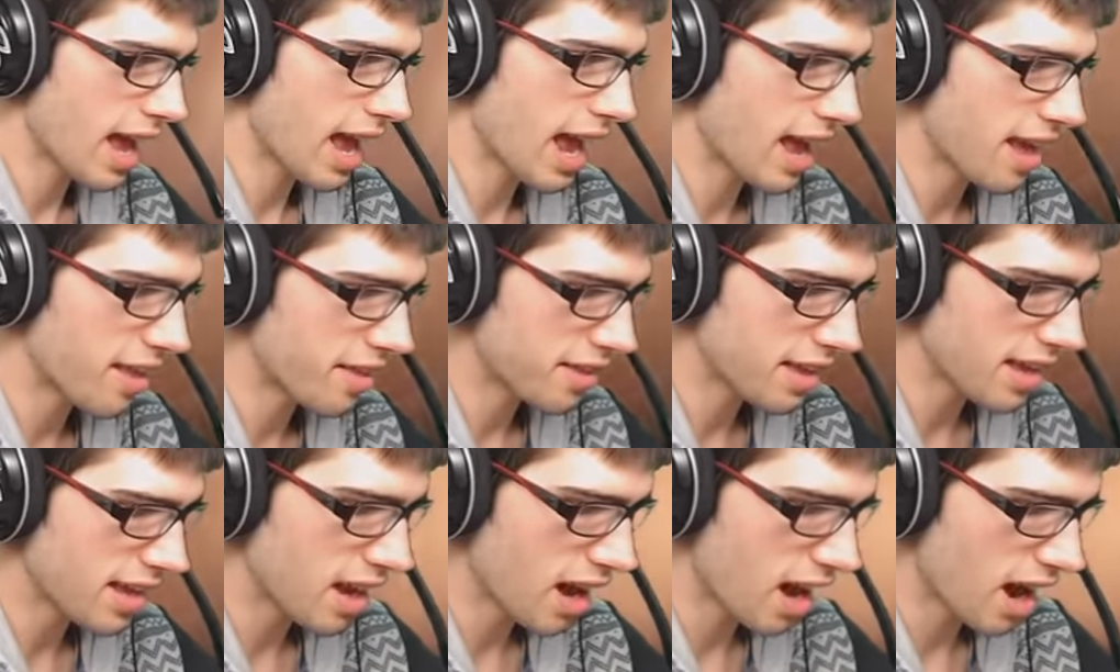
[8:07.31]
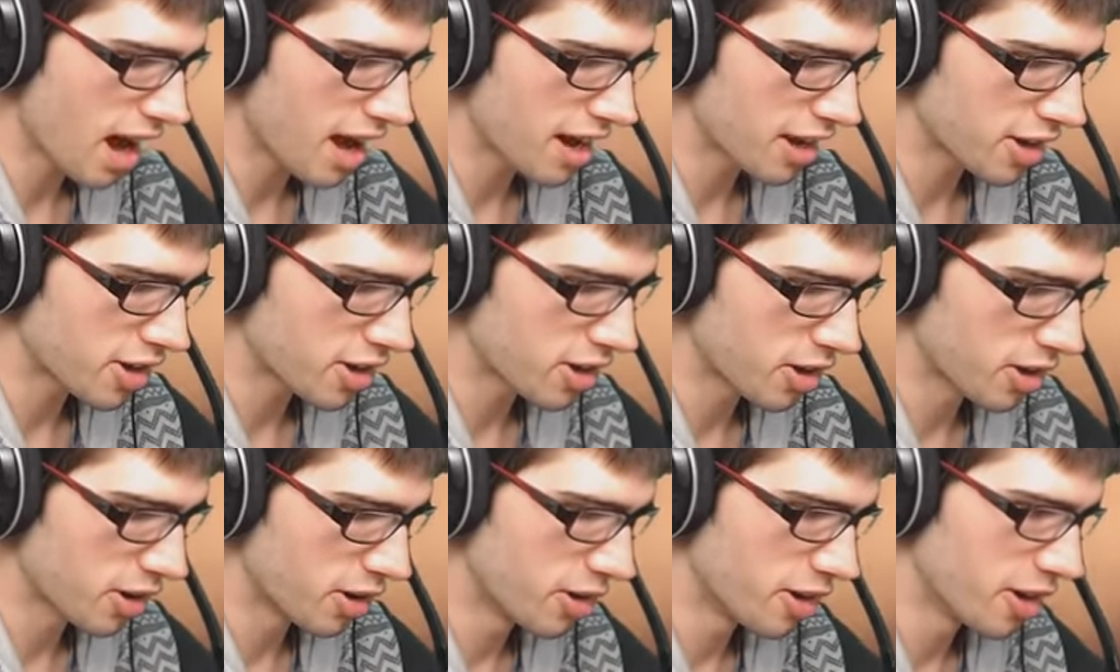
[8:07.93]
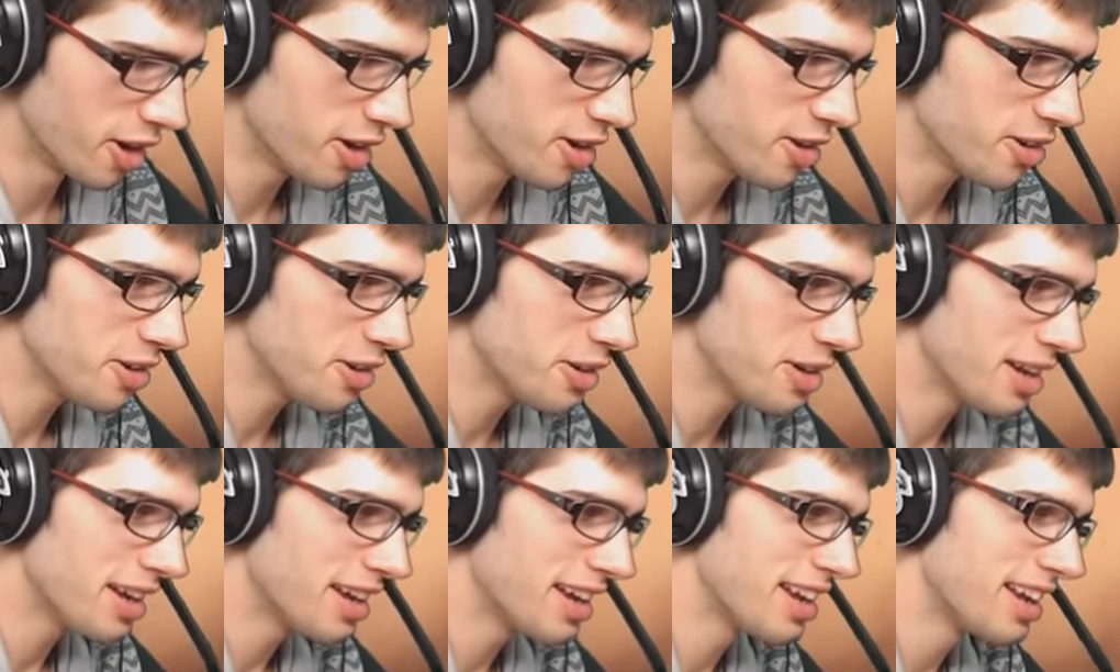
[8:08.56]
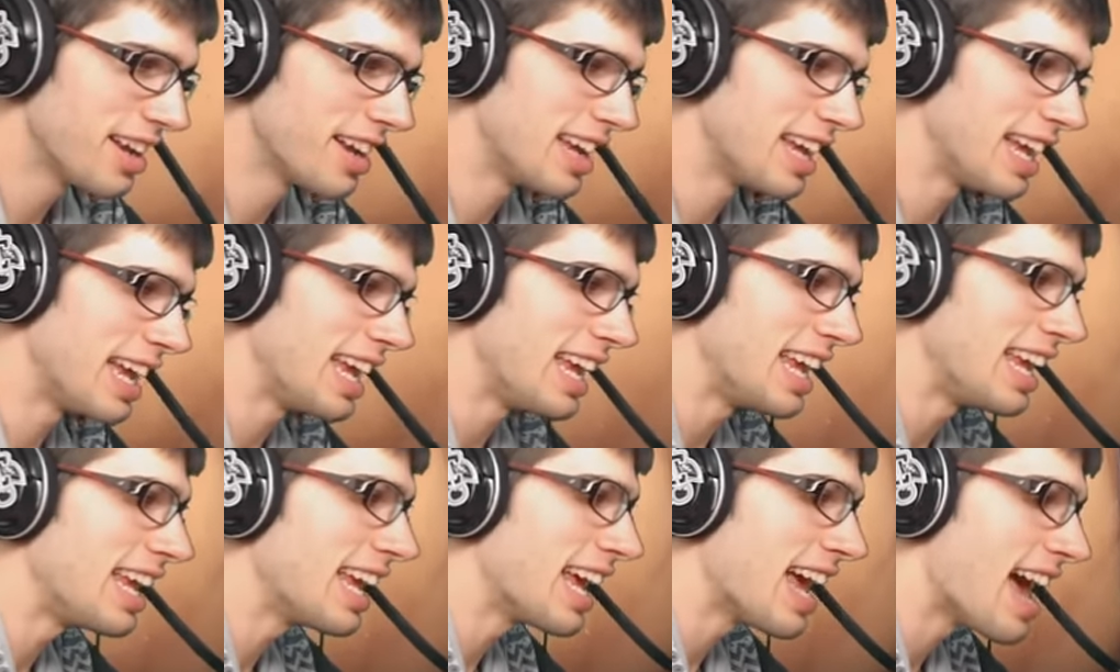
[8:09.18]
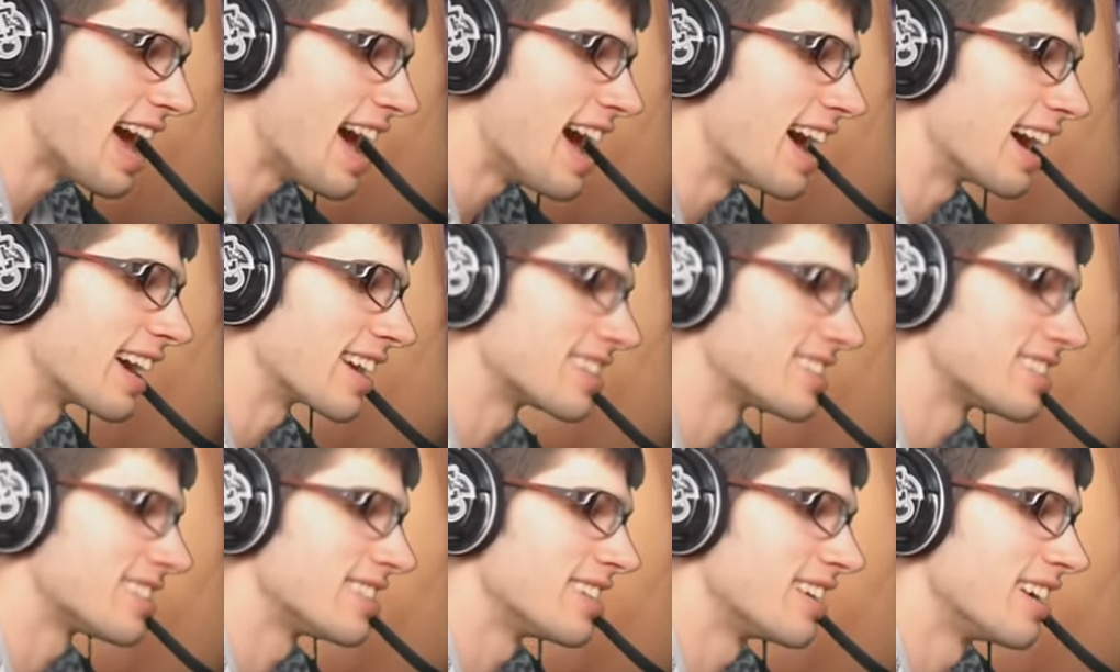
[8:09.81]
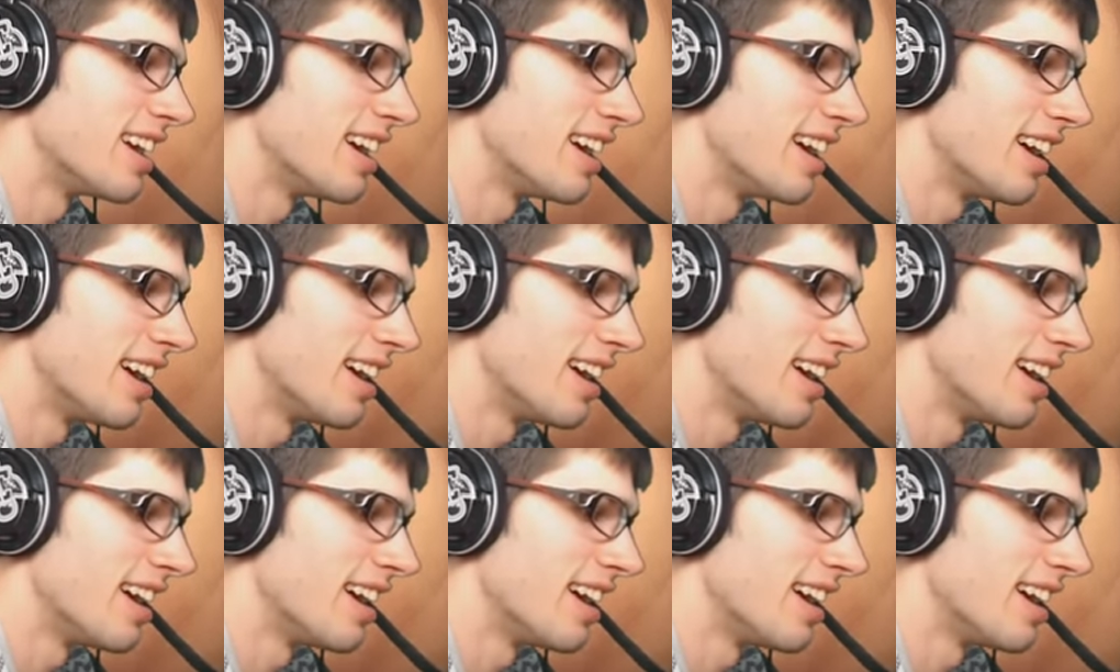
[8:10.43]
and the Articuno EX.